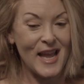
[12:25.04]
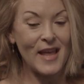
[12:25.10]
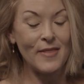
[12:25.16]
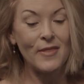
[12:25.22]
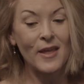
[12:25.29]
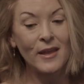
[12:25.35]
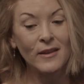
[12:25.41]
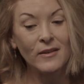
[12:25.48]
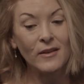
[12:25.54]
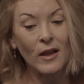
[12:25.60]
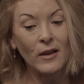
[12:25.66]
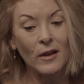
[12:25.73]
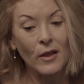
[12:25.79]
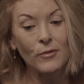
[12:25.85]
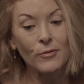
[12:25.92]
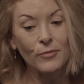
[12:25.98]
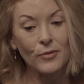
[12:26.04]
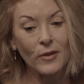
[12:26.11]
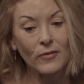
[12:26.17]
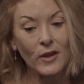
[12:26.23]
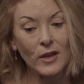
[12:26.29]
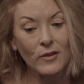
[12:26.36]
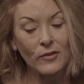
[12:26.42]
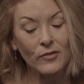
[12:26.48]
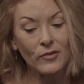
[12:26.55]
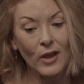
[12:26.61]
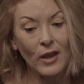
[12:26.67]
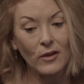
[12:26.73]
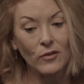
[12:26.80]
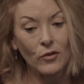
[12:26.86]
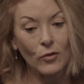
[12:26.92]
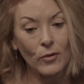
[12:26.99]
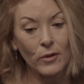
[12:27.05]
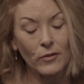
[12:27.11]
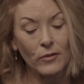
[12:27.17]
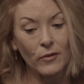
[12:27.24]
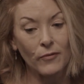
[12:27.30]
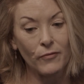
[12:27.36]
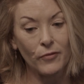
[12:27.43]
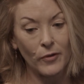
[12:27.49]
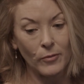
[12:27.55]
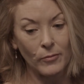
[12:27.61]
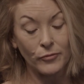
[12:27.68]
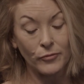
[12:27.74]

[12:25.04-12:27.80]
And then another thing that he said during just